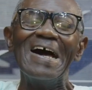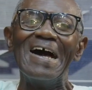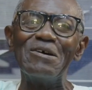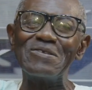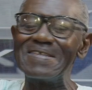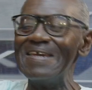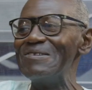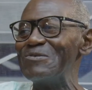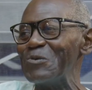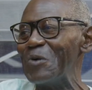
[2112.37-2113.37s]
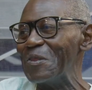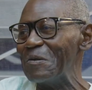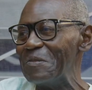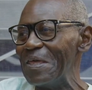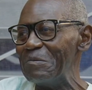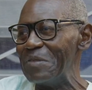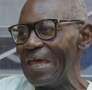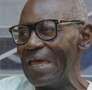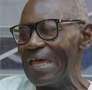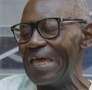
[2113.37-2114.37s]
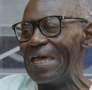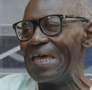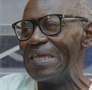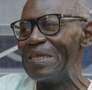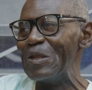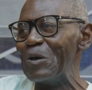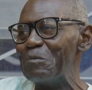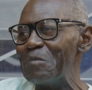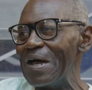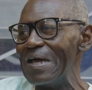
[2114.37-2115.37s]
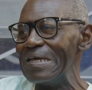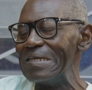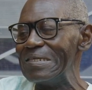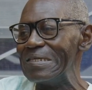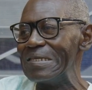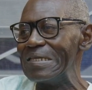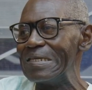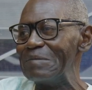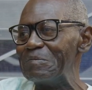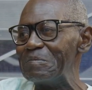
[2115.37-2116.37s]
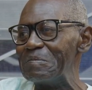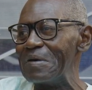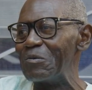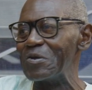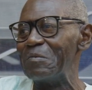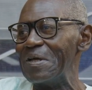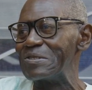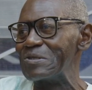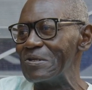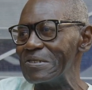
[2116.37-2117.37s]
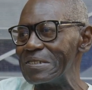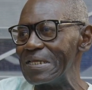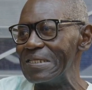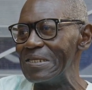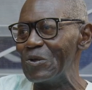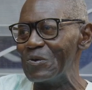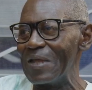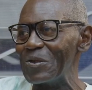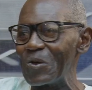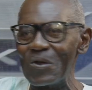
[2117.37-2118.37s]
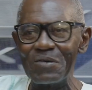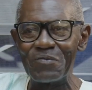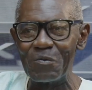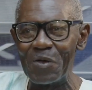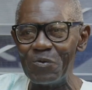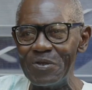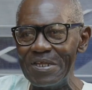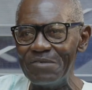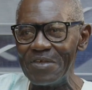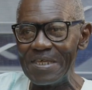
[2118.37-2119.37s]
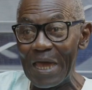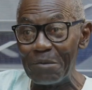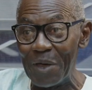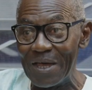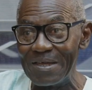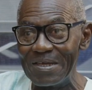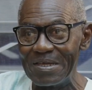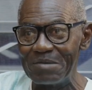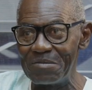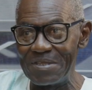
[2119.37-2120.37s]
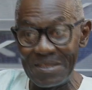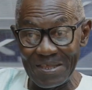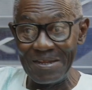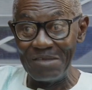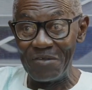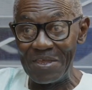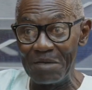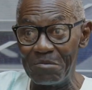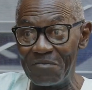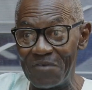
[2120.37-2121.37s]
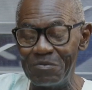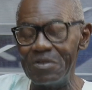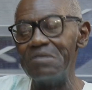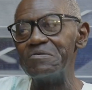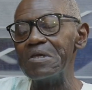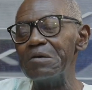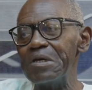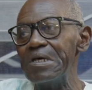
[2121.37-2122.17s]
I was saying to one of them that, you know, one of my sons said, you know, around the corner from where we live in Yaba, they live in Yaba, my family lives in Yaba.